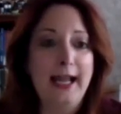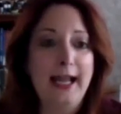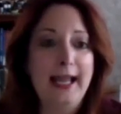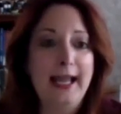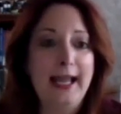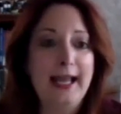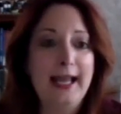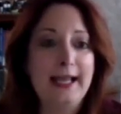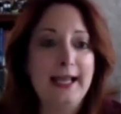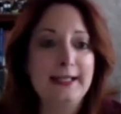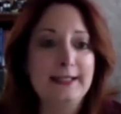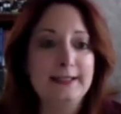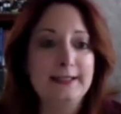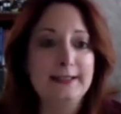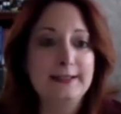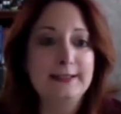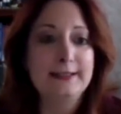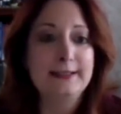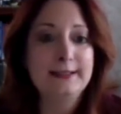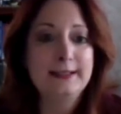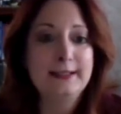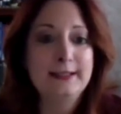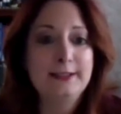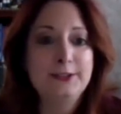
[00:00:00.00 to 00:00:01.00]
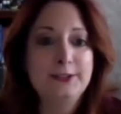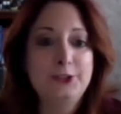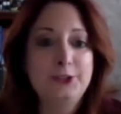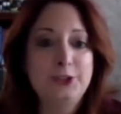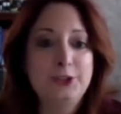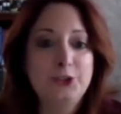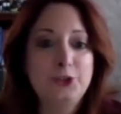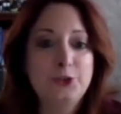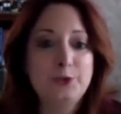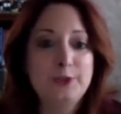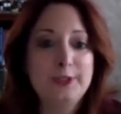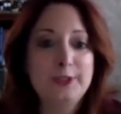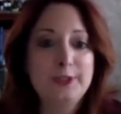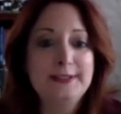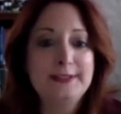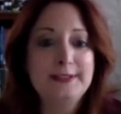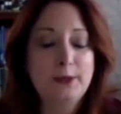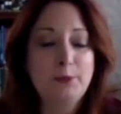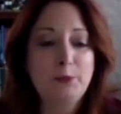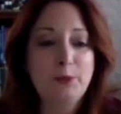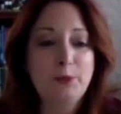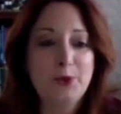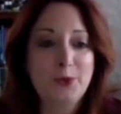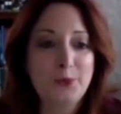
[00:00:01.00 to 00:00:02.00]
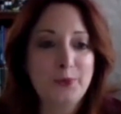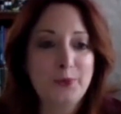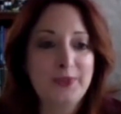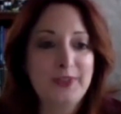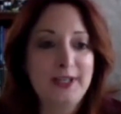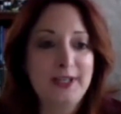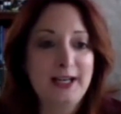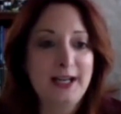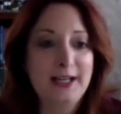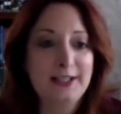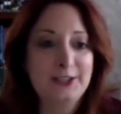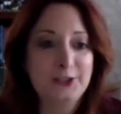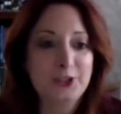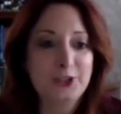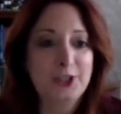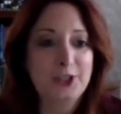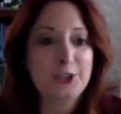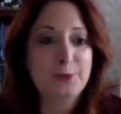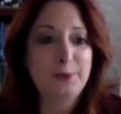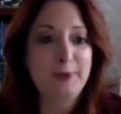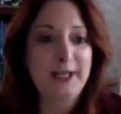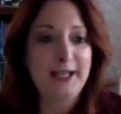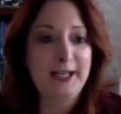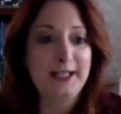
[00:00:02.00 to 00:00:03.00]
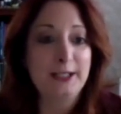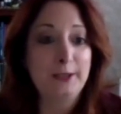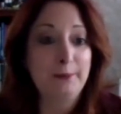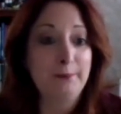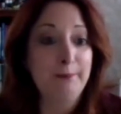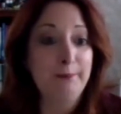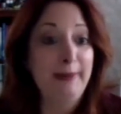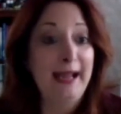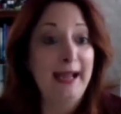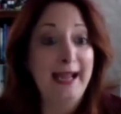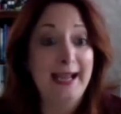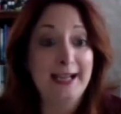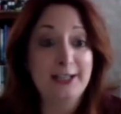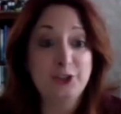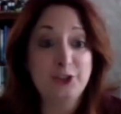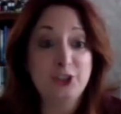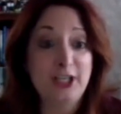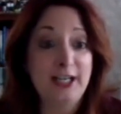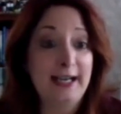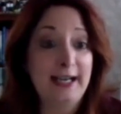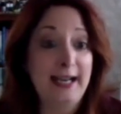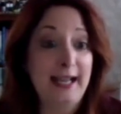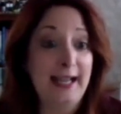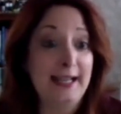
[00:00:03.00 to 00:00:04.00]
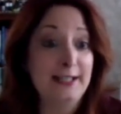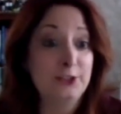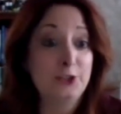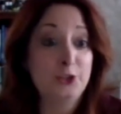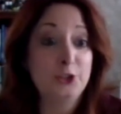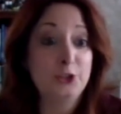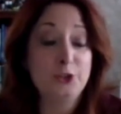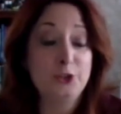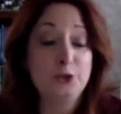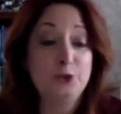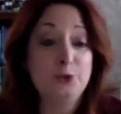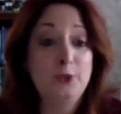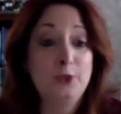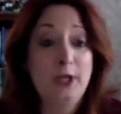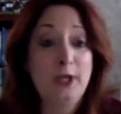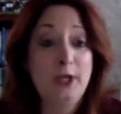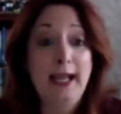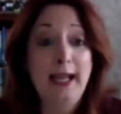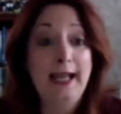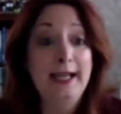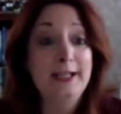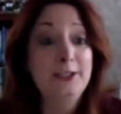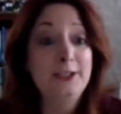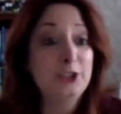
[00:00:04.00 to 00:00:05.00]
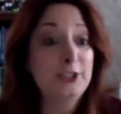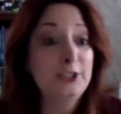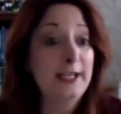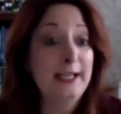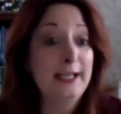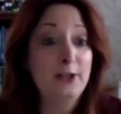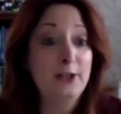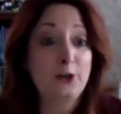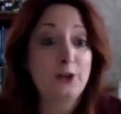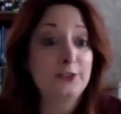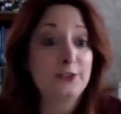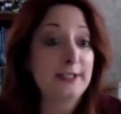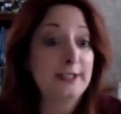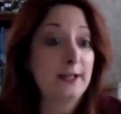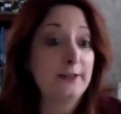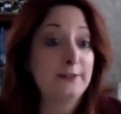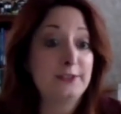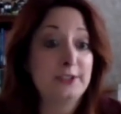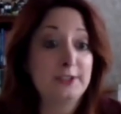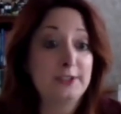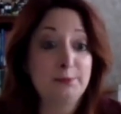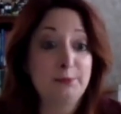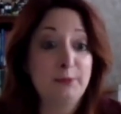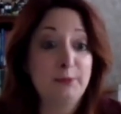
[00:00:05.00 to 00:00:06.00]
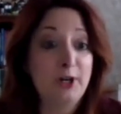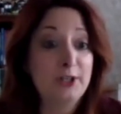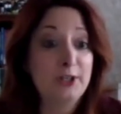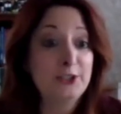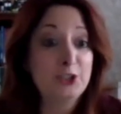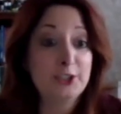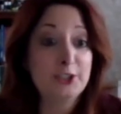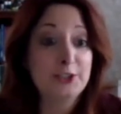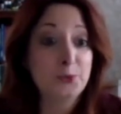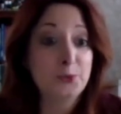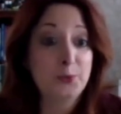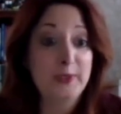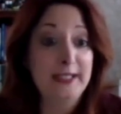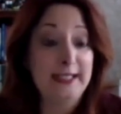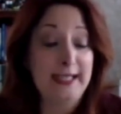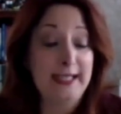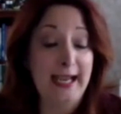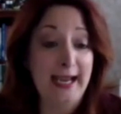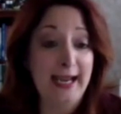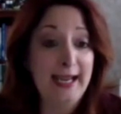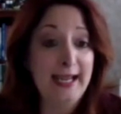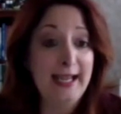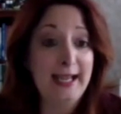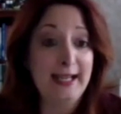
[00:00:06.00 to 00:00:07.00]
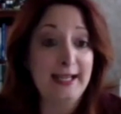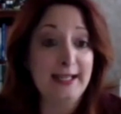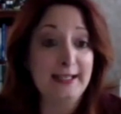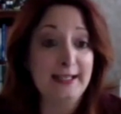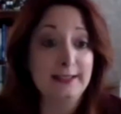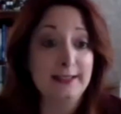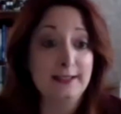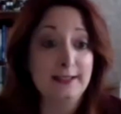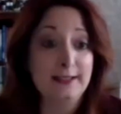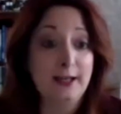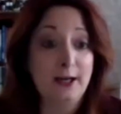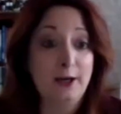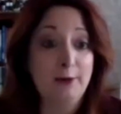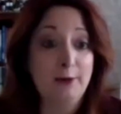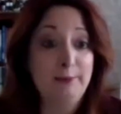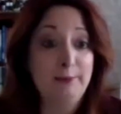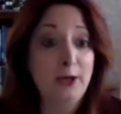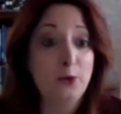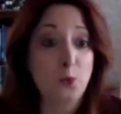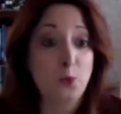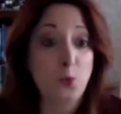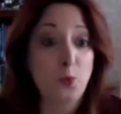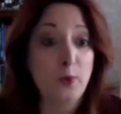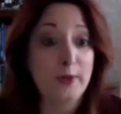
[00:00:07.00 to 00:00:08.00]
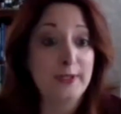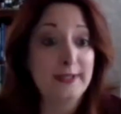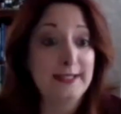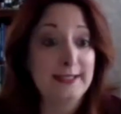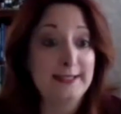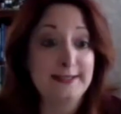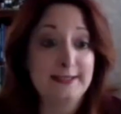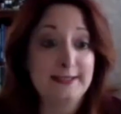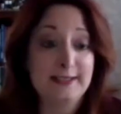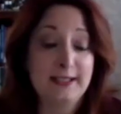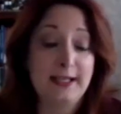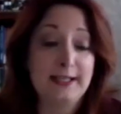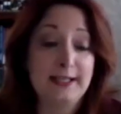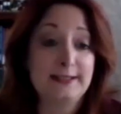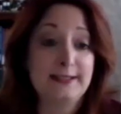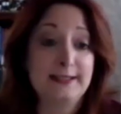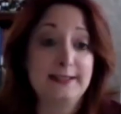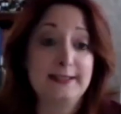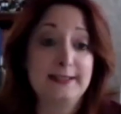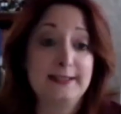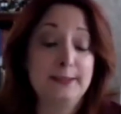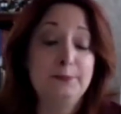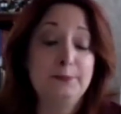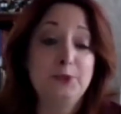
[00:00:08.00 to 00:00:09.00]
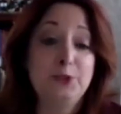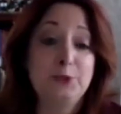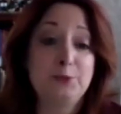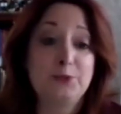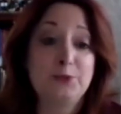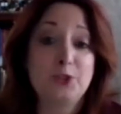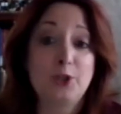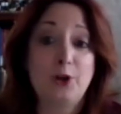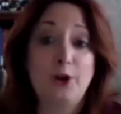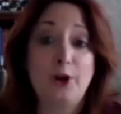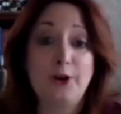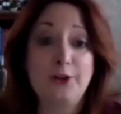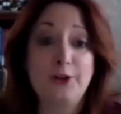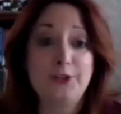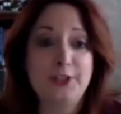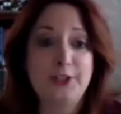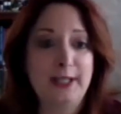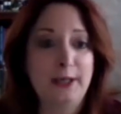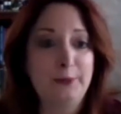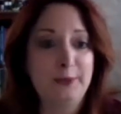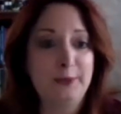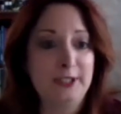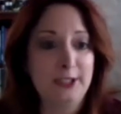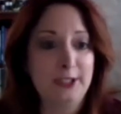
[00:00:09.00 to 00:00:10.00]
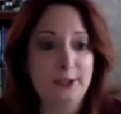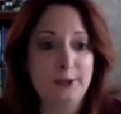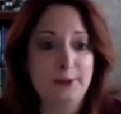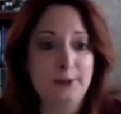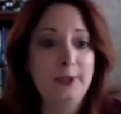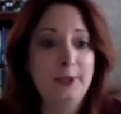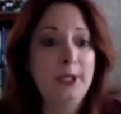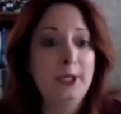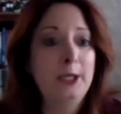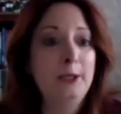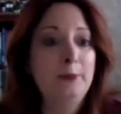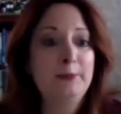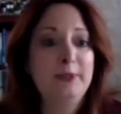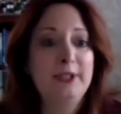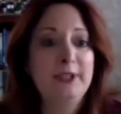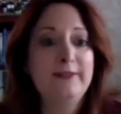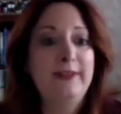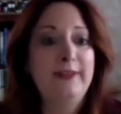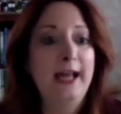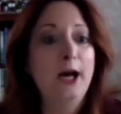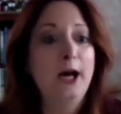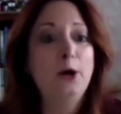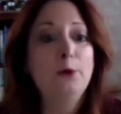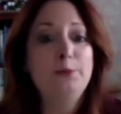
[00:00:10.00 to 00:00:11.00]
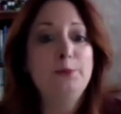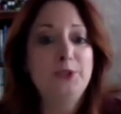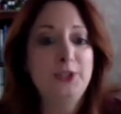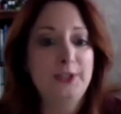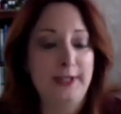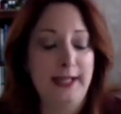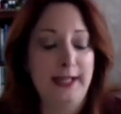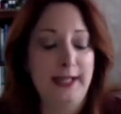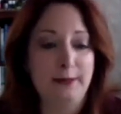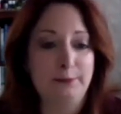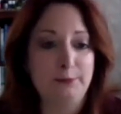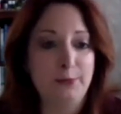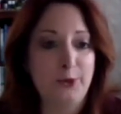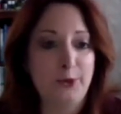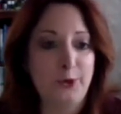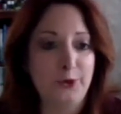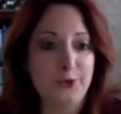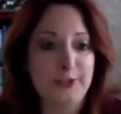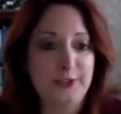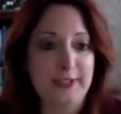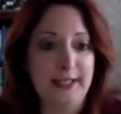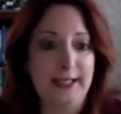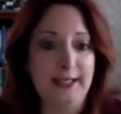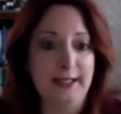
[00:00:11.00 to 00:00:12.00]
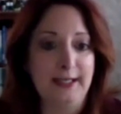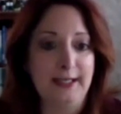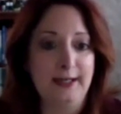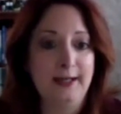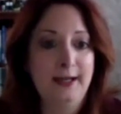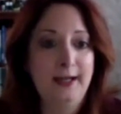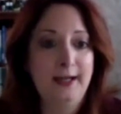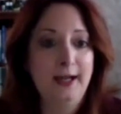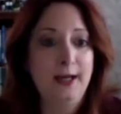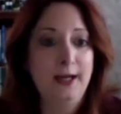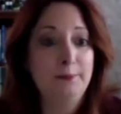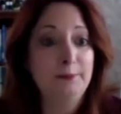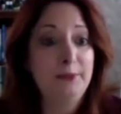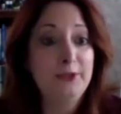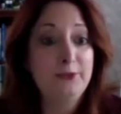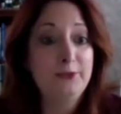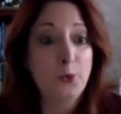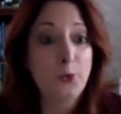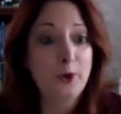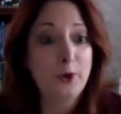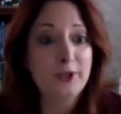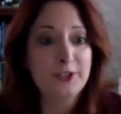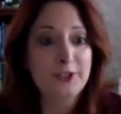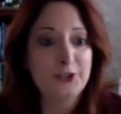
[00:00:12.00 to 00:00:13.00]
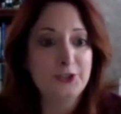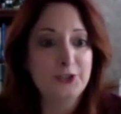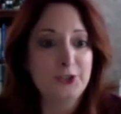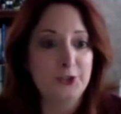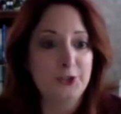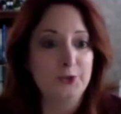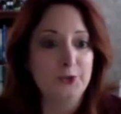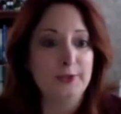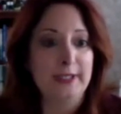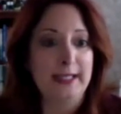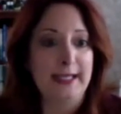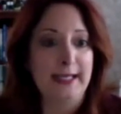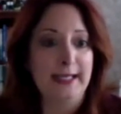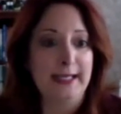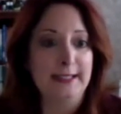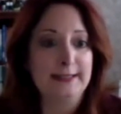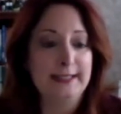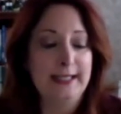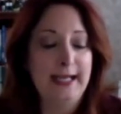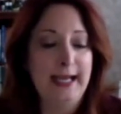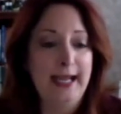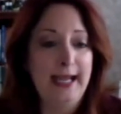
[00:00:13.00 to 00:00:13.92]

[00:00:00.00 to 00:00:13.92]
And to treat someone with non-judgment and compassion, and to educate ourselves as much as we can about what these signs and symptoms are, so that we can be of help to that person before it's too late.